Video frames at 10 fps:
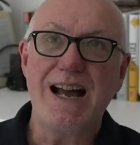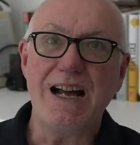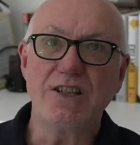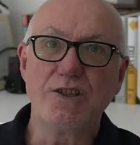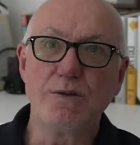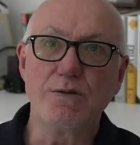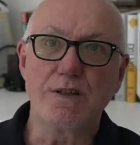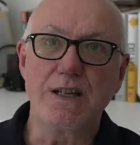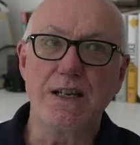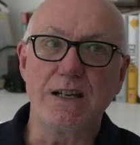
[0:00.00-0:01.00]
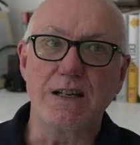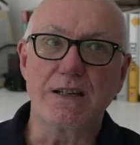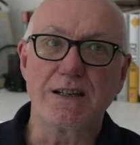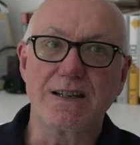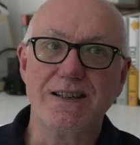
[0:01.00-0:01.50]
I do
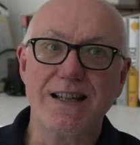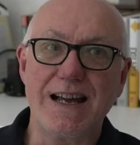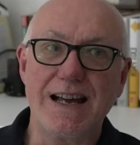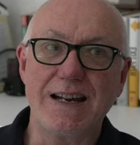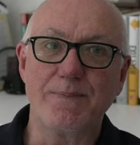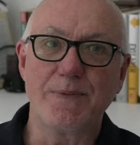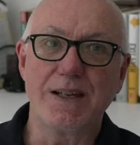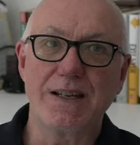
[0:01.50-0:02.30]
think that